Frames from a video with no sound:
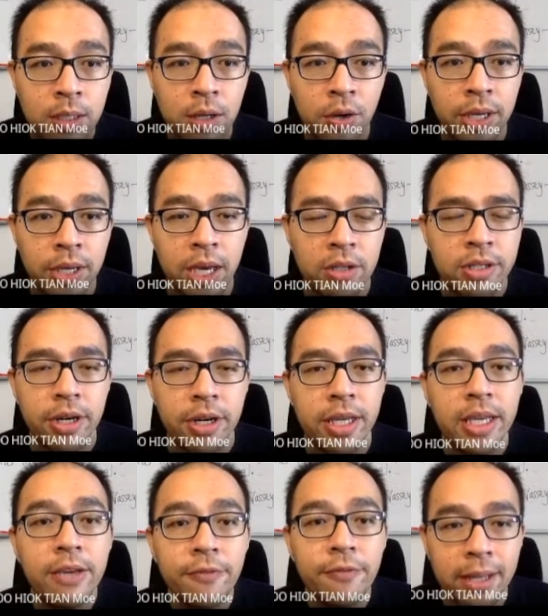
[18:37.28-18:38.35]
Okay,
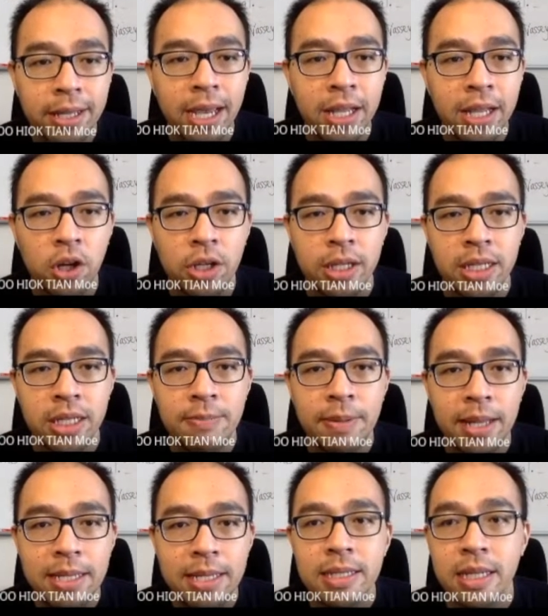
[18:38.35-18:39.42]
if an anode is
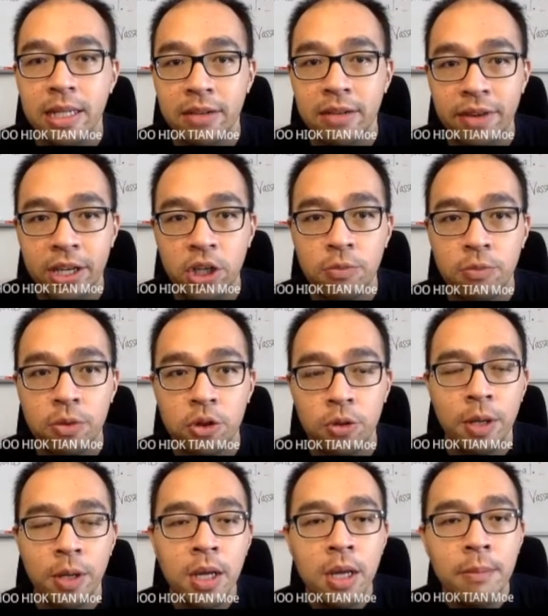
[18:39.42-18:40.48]
placed in the vacuum tube,
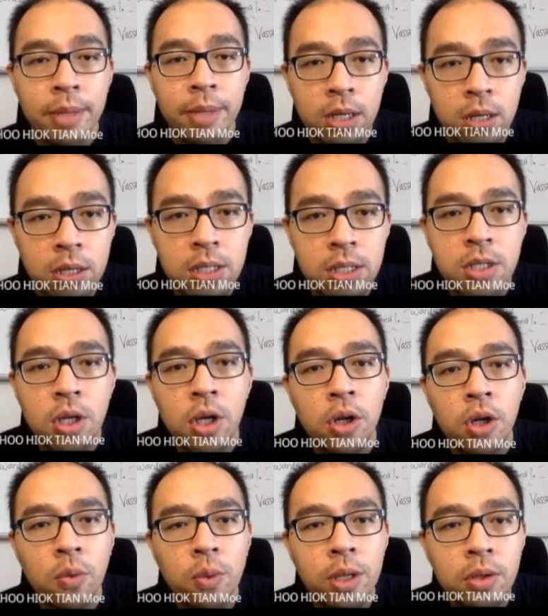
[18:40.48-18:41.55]
because
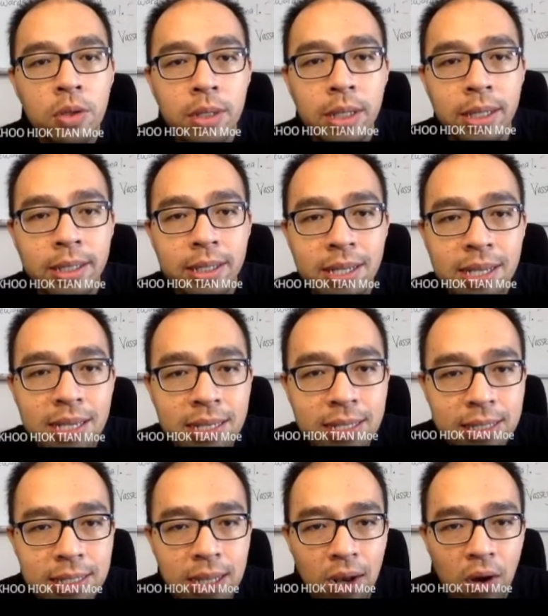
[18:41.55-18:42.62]
we know that
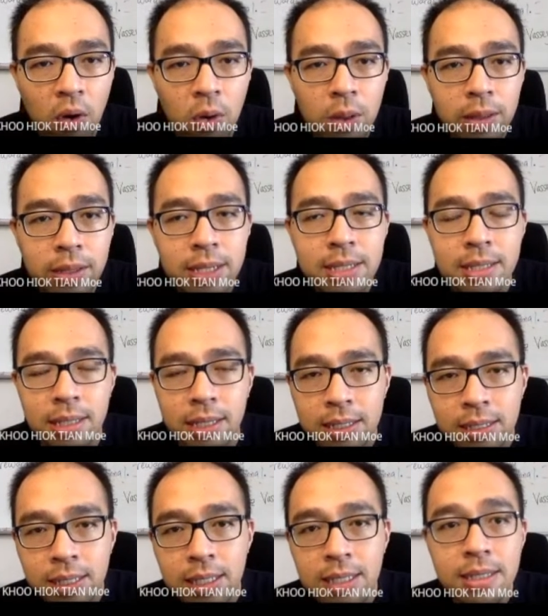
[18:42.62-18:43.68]
all this,
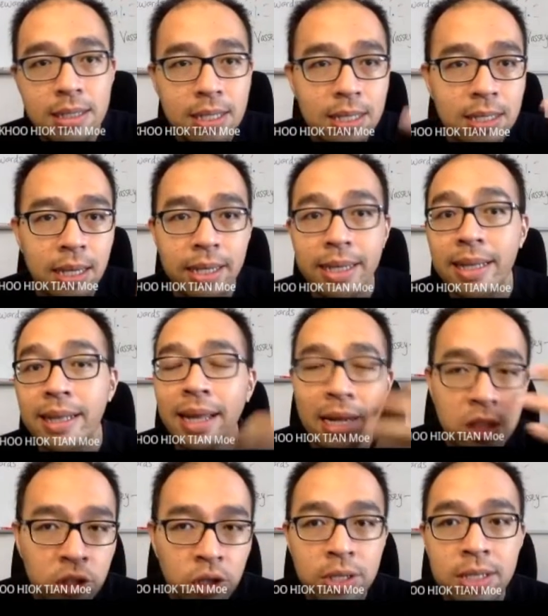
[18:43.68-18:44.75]
since these are
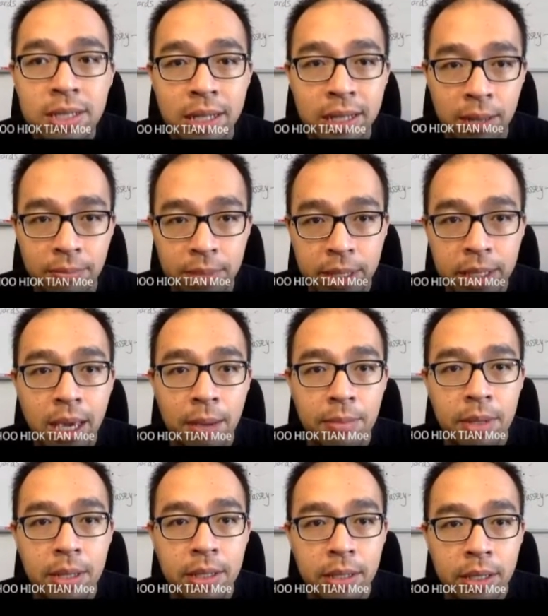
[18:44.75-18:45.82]
electrons that are being
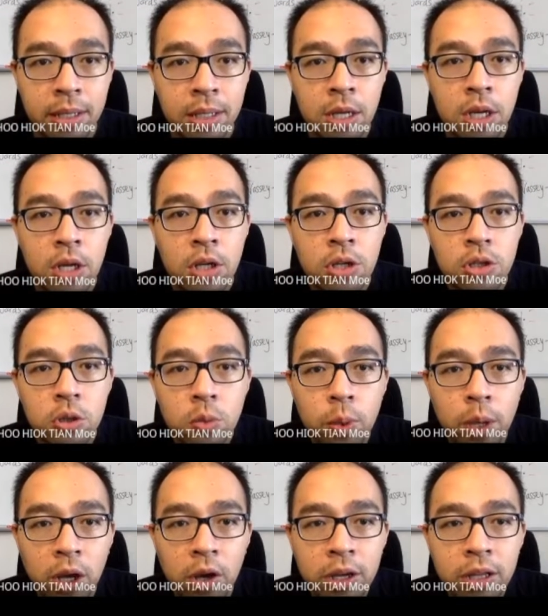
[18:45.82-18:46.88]
emitted, so
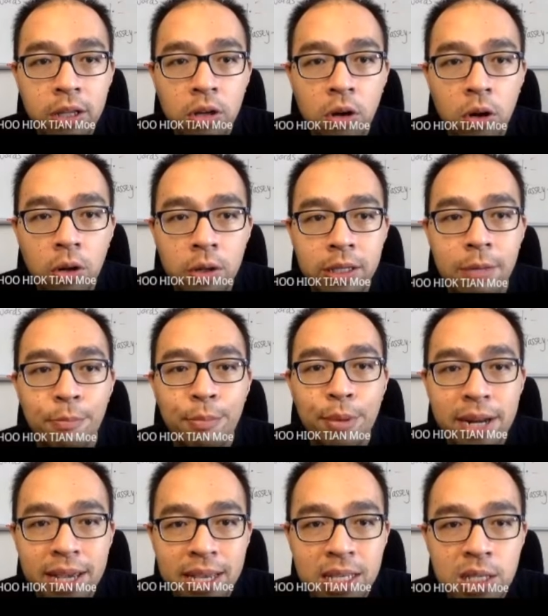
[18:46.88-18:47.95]
we're going to call the
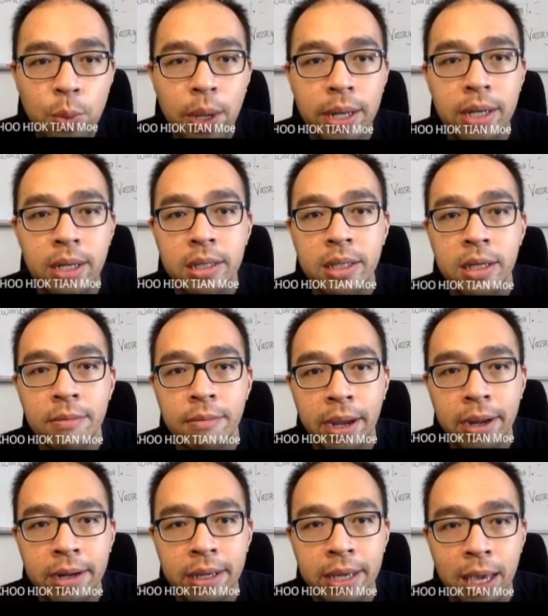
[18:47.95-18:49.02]
place where the
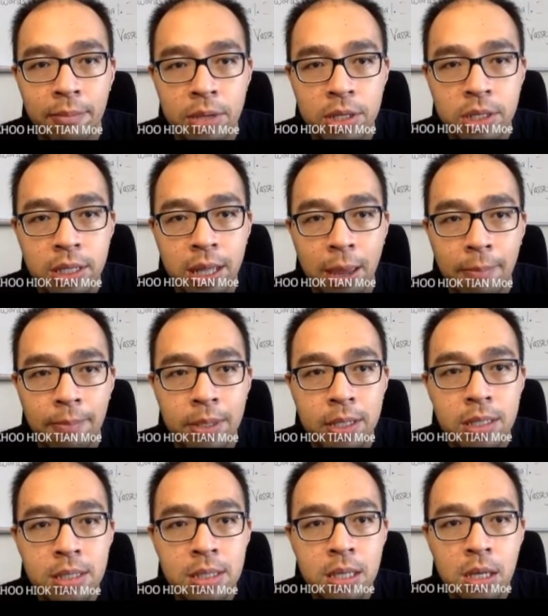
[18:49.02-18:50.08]
thermionic emission
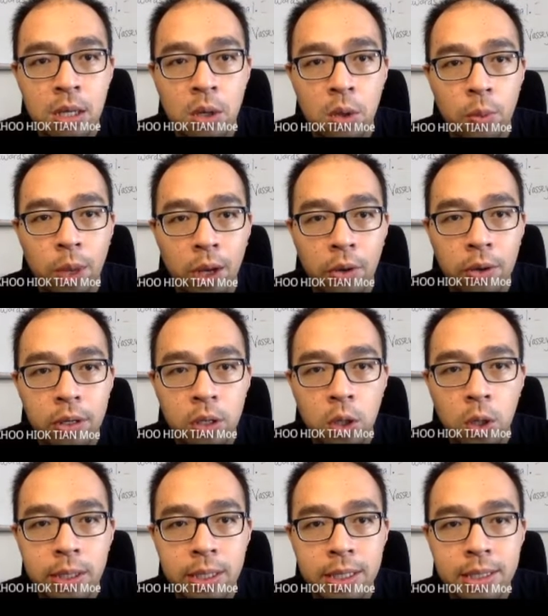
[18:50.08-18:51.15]
happens, we are going to
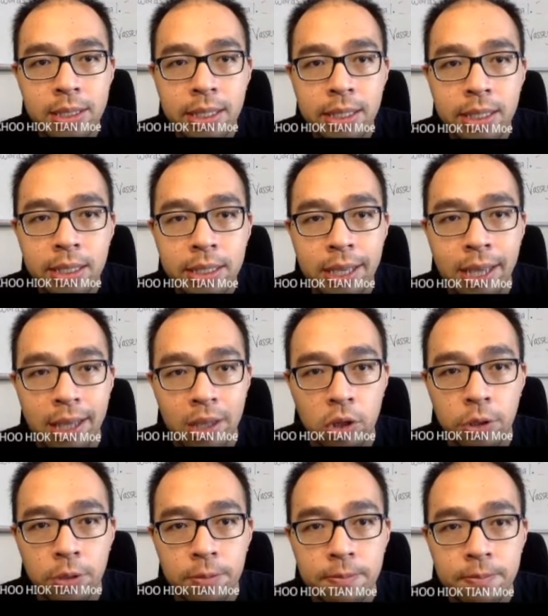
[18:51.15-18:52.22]
call this the cathode.